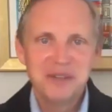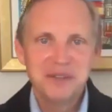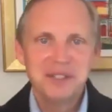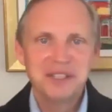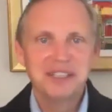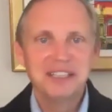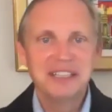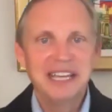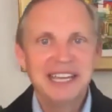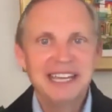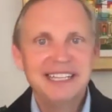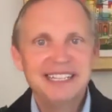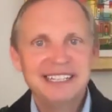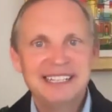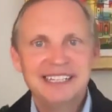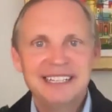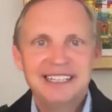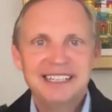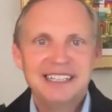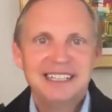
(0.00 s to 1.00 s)
delayed,
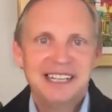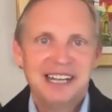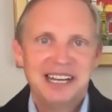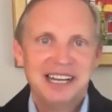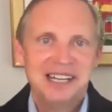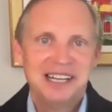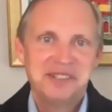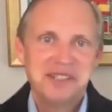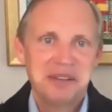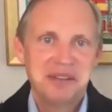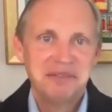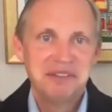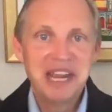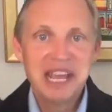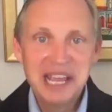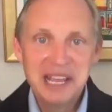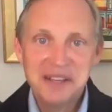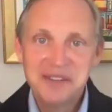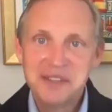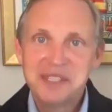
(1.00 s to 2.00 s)
some
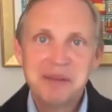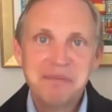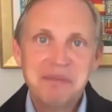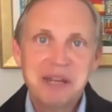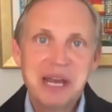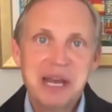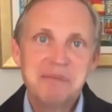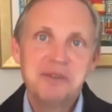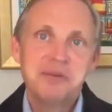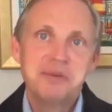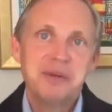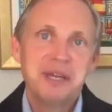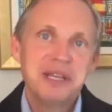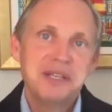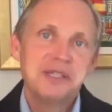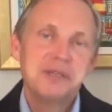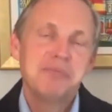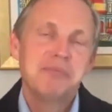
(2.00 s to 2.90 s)
days, sometimes weeks.